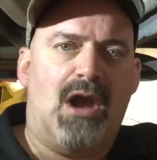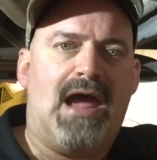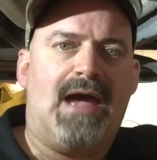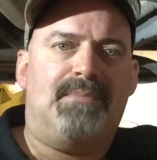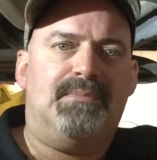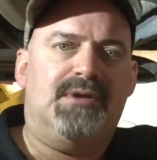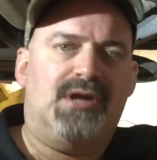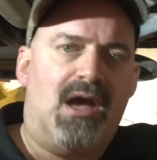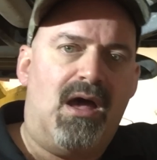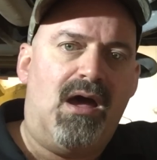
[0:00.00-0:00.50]

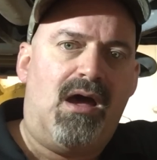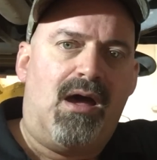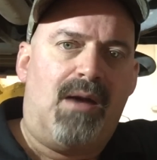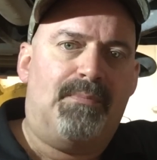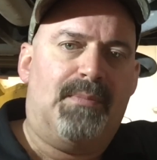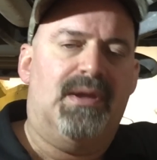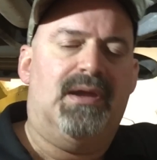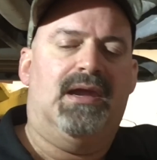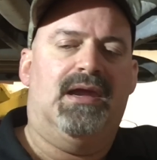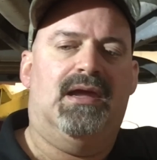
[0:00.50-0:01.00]
wrapped
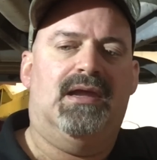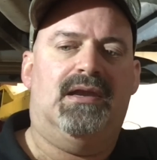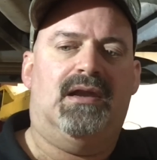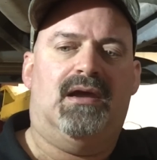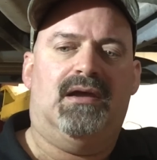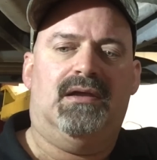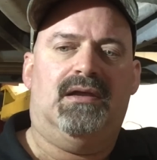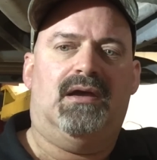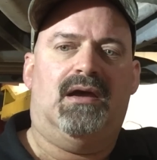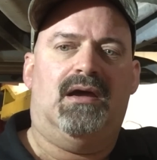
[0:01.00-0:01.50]
up and
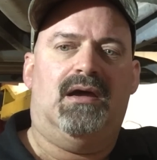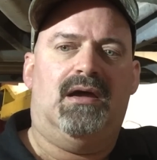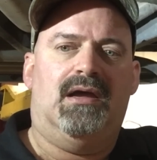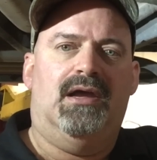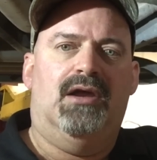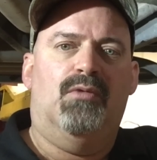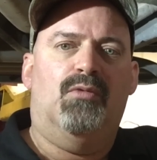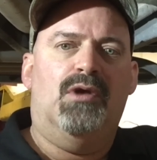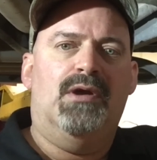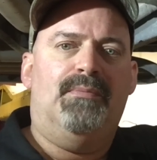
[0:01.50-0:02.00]
uh,
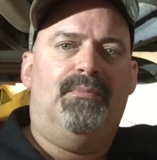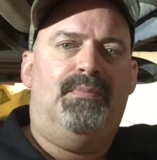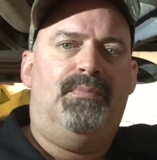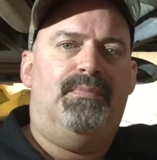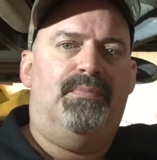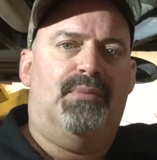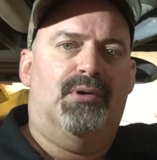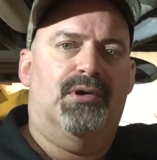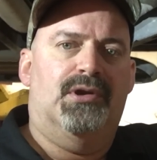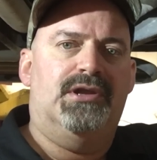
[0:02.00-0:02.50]
it
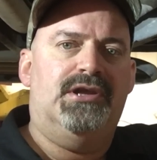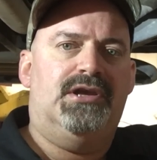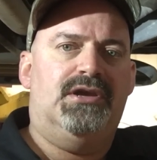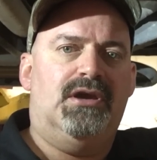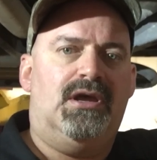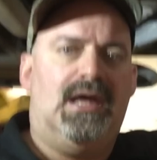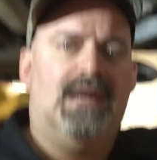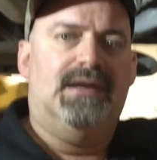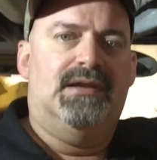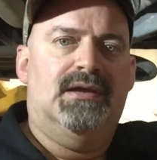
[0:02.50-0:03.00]
went pretty
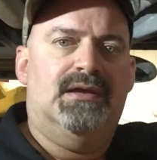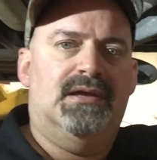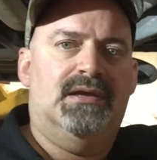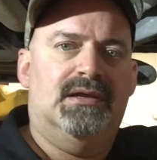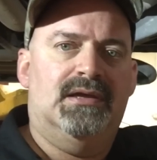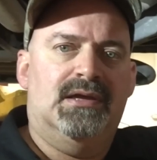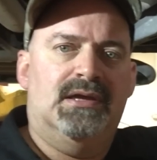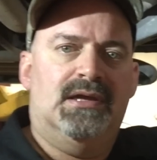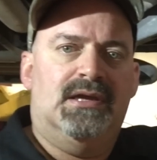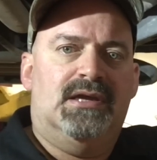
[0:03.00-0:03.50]
good.
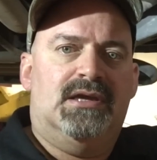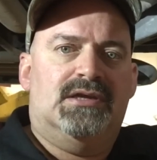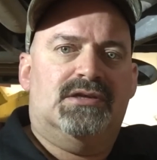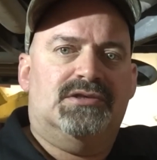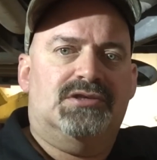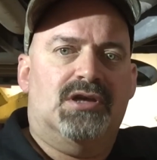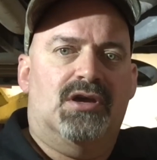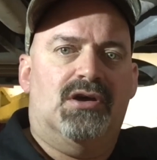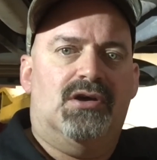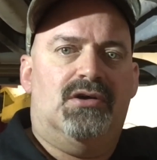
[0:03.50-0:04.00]

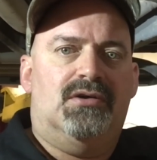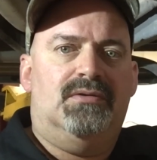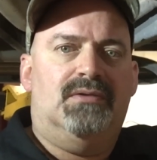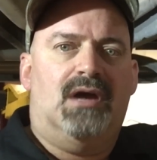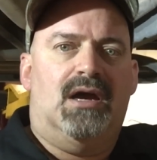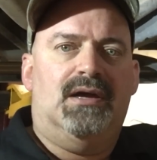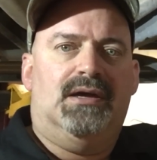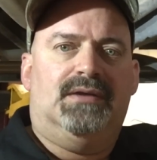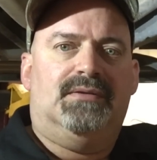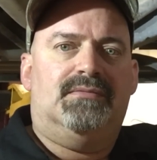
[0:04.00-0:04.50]

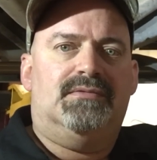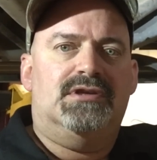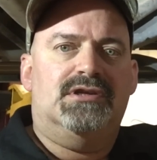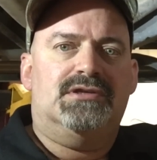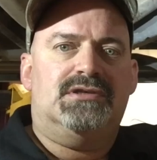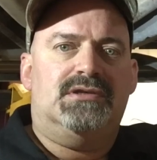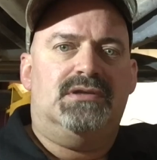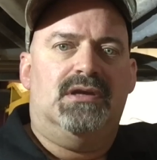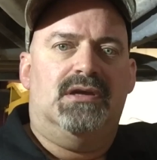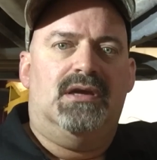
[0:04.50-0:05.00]
So uh,
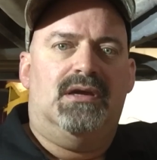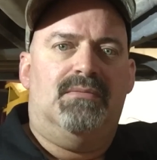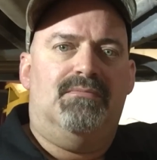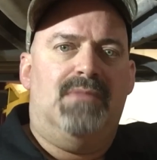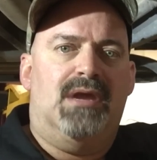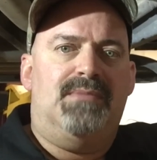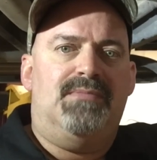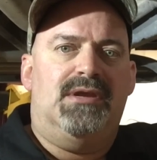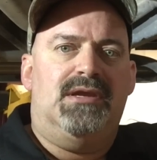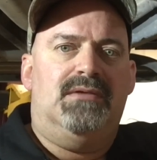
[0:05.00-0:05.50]
just uh,
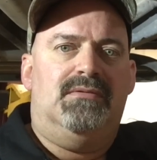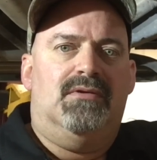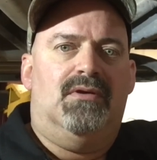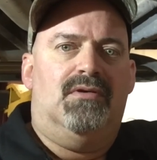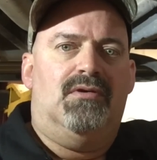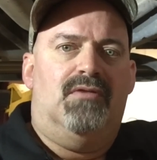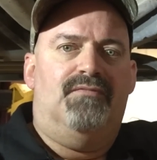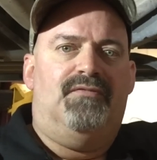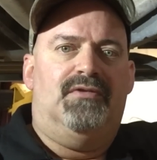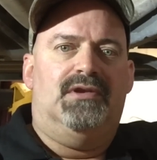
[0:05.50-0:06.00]
maybe
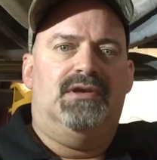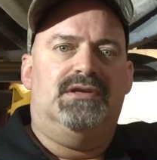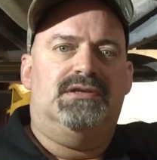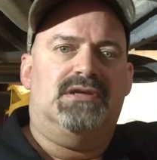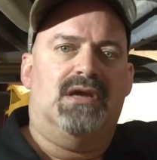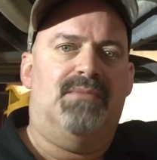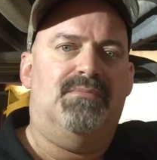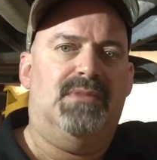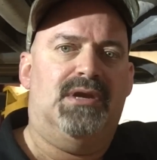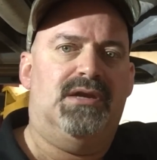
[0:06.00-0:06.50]
hopefully
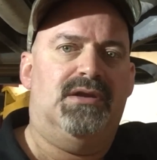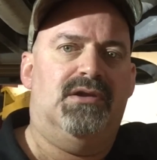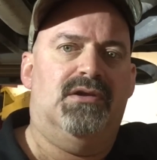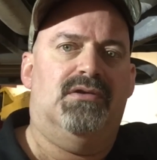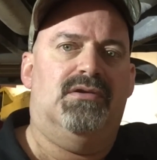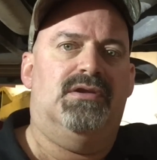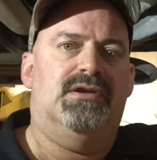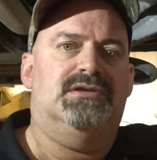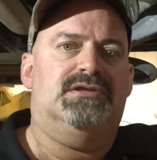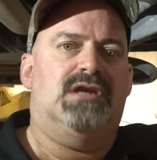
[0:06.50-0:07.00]
something in
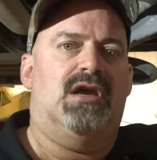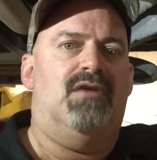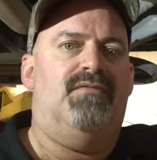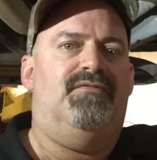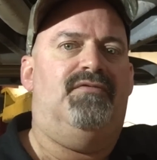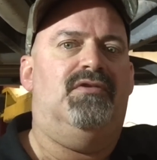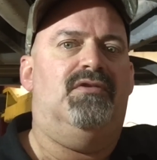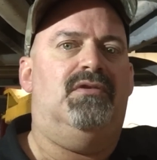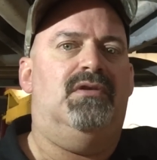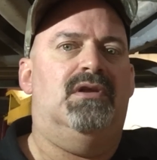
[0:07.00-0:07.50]
here that's
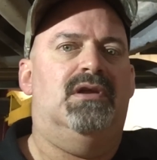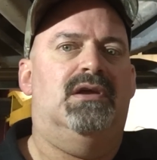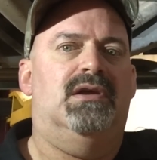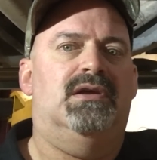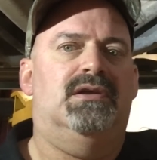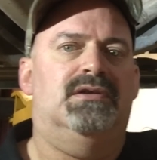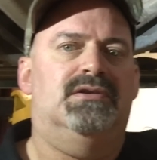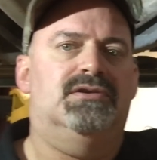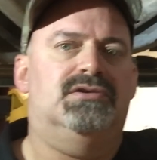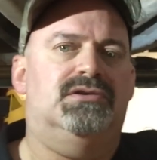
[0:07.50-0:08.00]
helpful
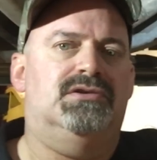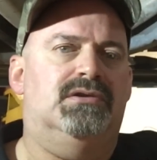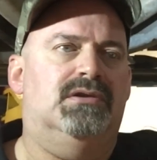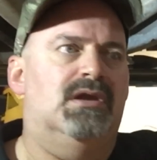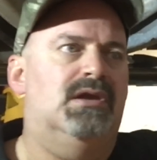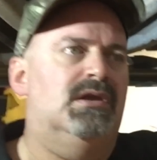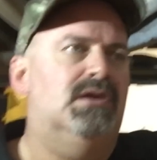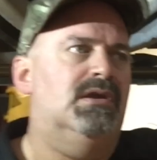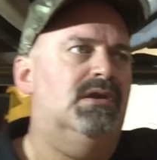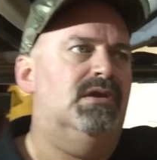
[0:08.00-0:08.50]

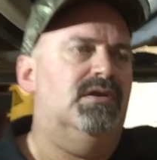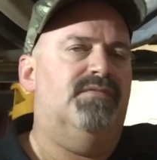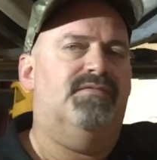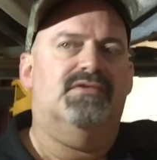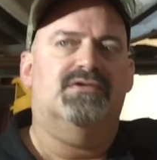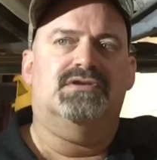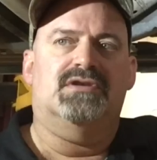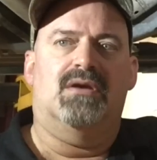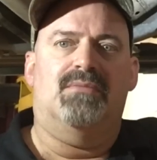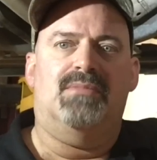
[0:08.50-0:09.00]

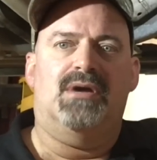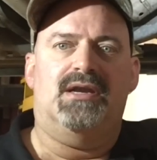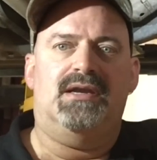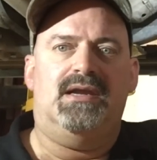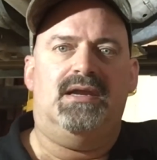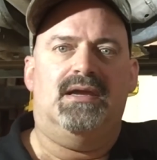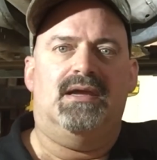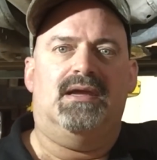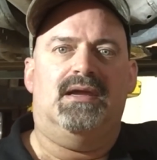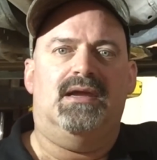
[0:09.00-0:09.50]
for
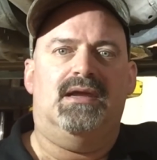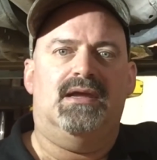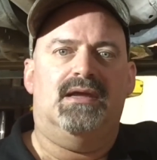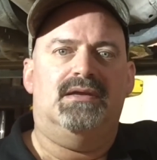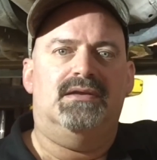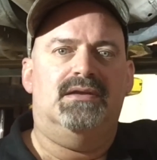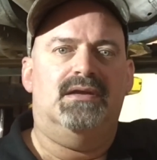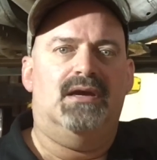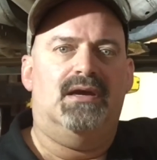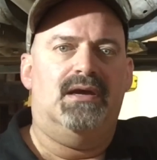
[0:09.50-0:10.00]
somebody.
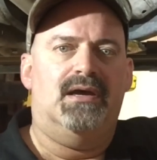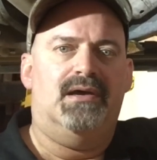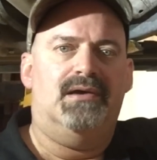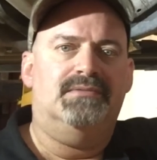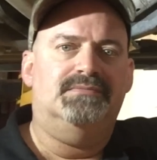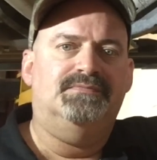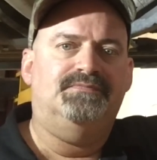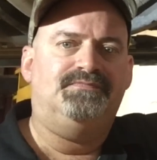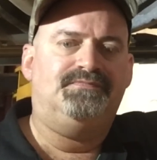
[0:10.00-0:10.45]
And uh,